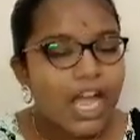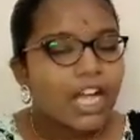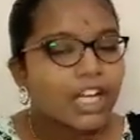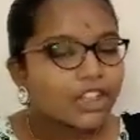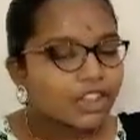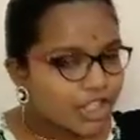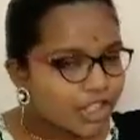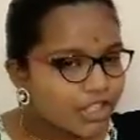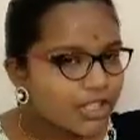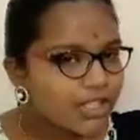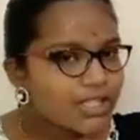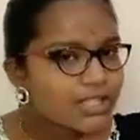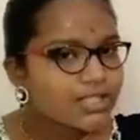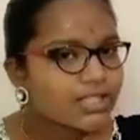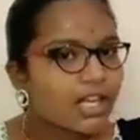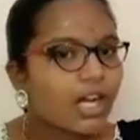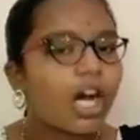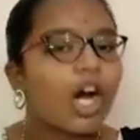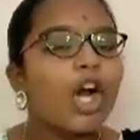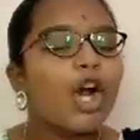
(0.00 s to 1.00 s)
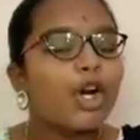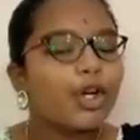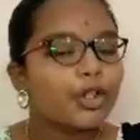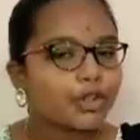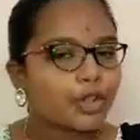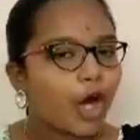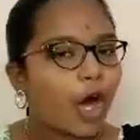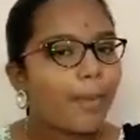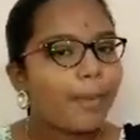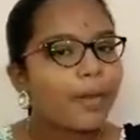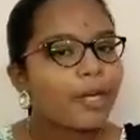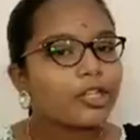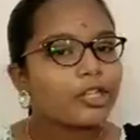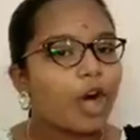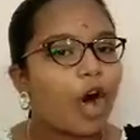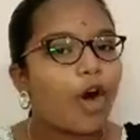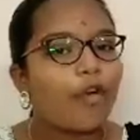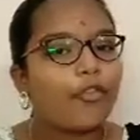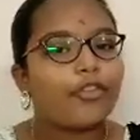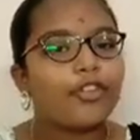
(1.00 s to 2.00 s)
This is the topic
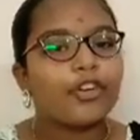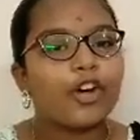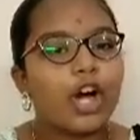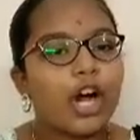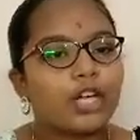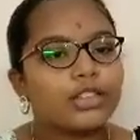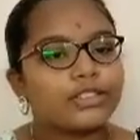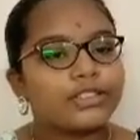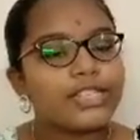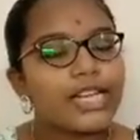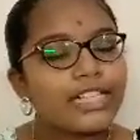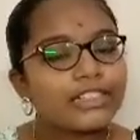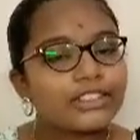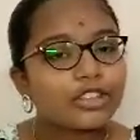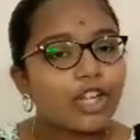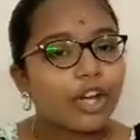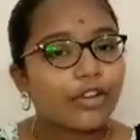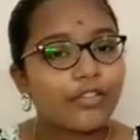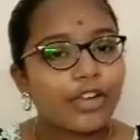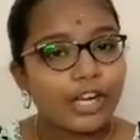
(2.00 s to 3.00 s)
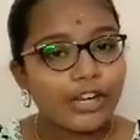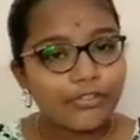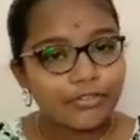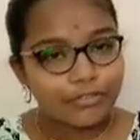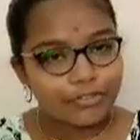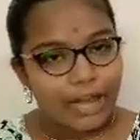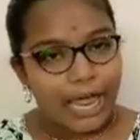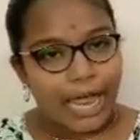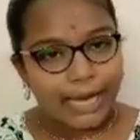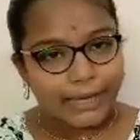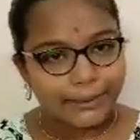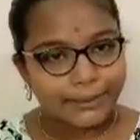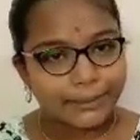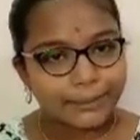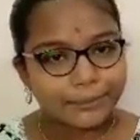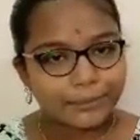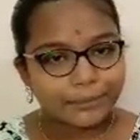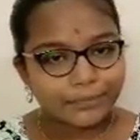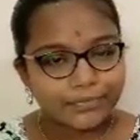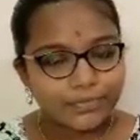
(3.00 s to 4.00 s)
of cells are very flat.
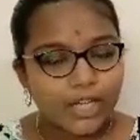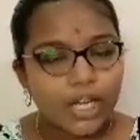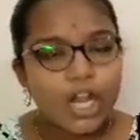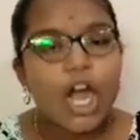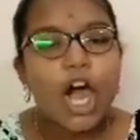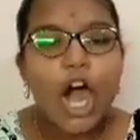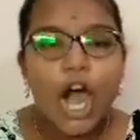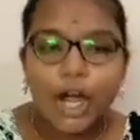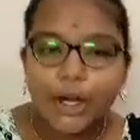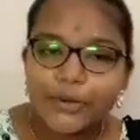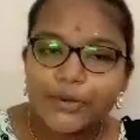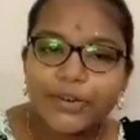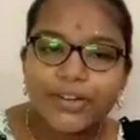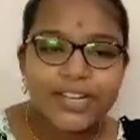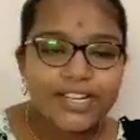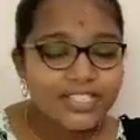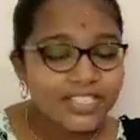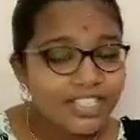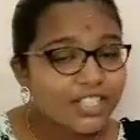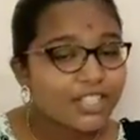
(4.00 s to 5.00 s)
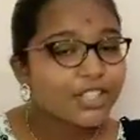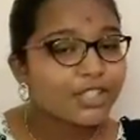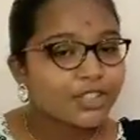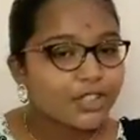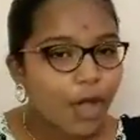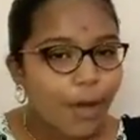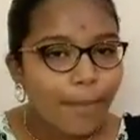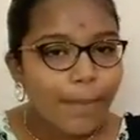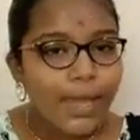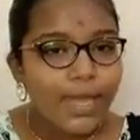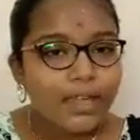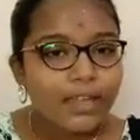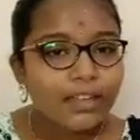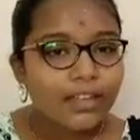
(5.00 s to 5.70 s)
Are you understand this topic?